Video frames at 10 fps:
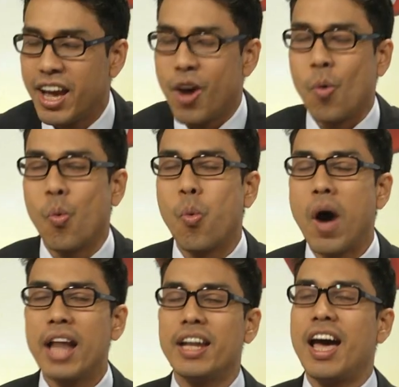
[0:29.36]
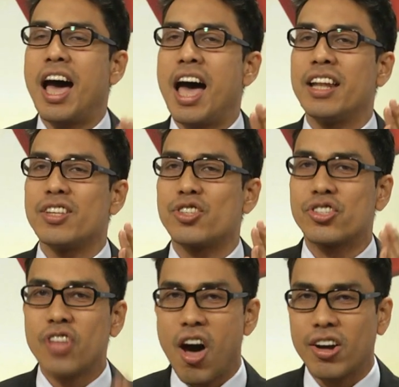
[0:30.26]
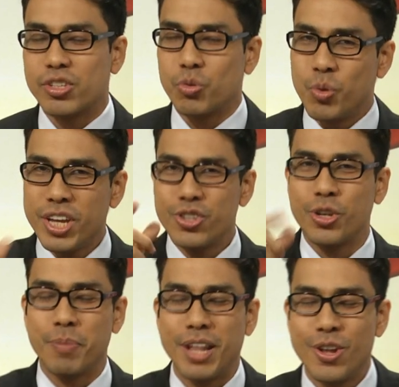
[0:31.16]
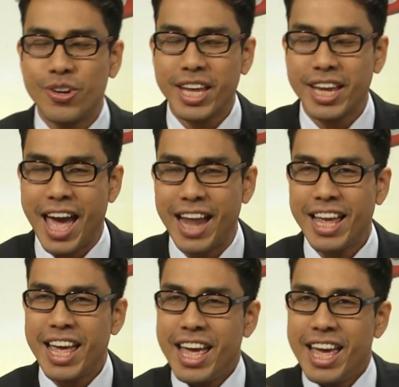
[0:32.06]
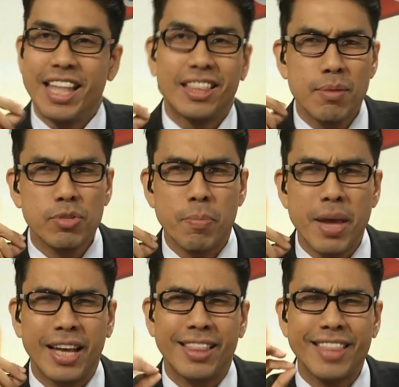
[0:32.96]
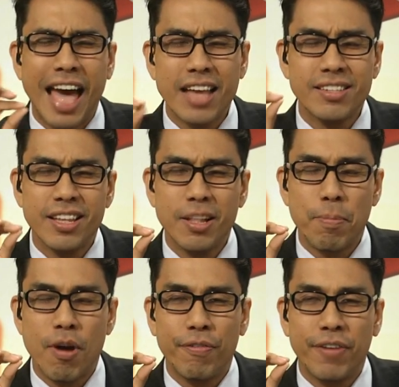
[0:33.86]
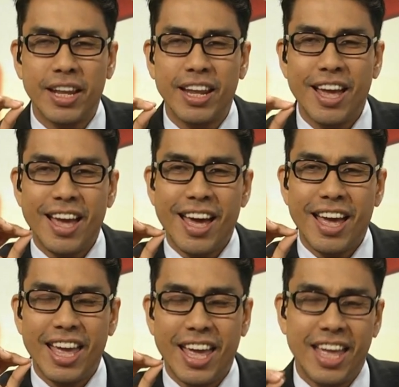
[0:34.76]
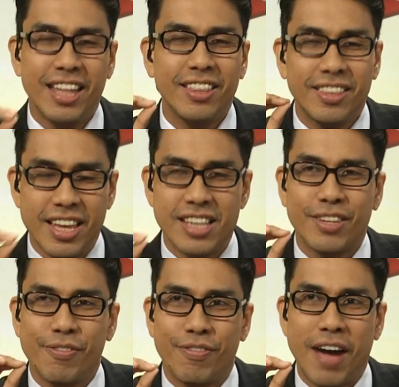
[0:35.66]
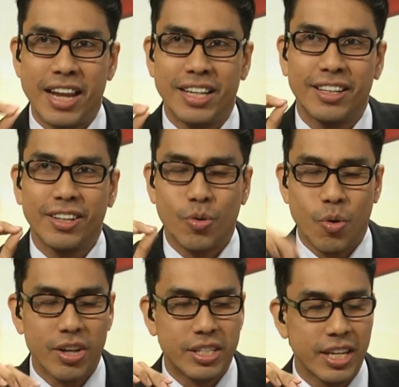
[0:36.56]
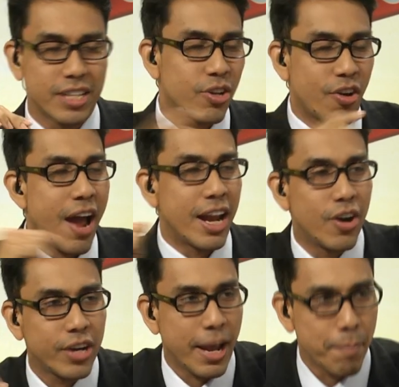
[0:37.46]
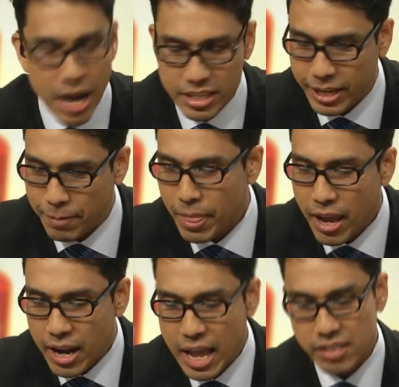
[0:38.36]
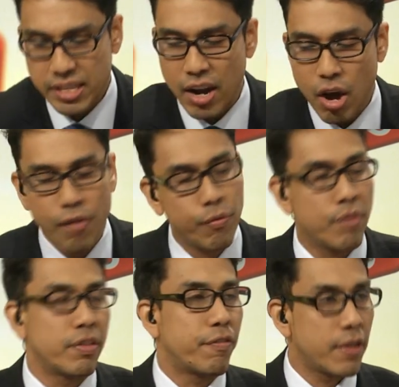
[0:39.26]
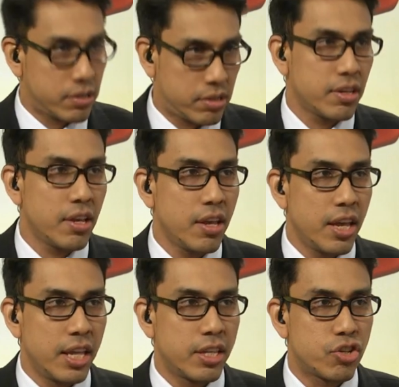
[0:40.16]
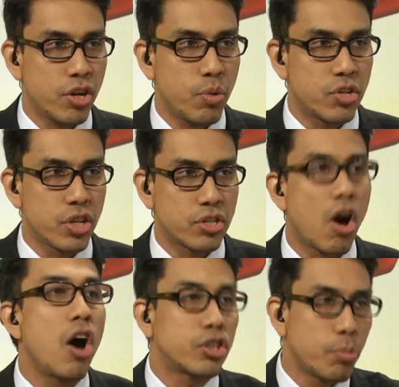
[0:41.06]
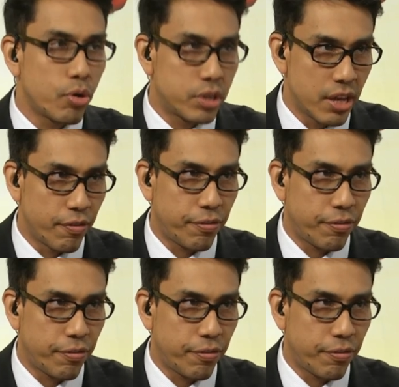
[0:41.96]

what are the stocks we should be looking at in terms to make a nice little profit in this final quarter. So, right, okay, Martin, let's start off with the first industry, which is automotive.